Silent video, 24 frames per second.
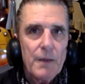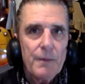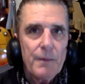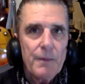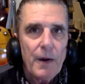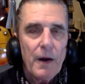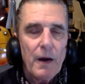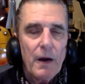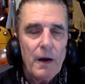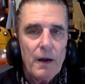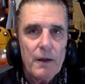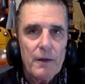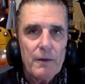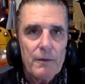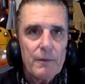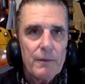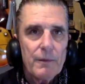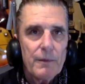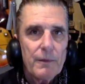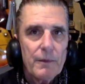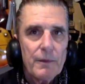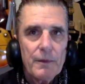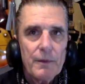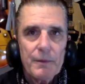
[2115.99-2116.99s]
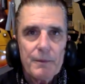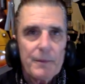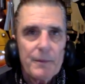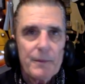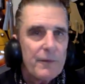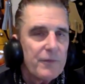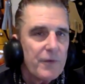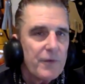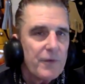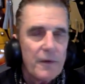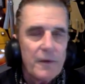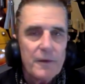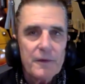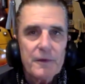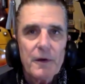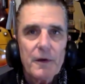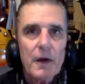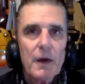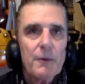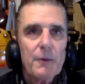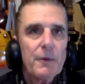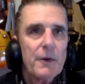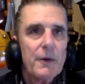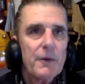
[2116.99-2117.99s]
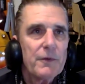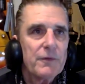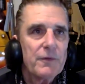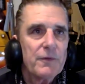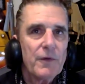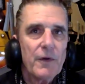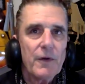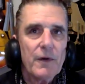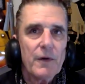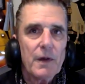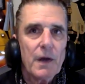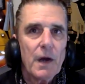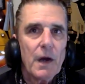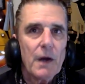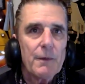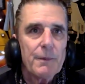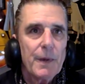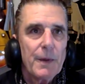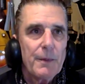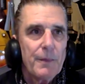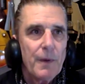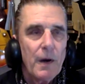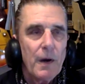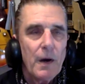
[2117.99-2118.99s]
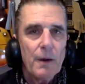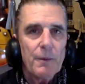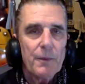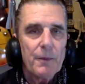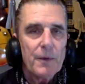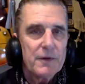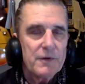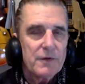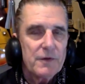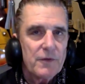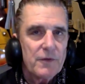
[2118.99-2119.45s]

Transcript: My father died when I was very young. My mom raising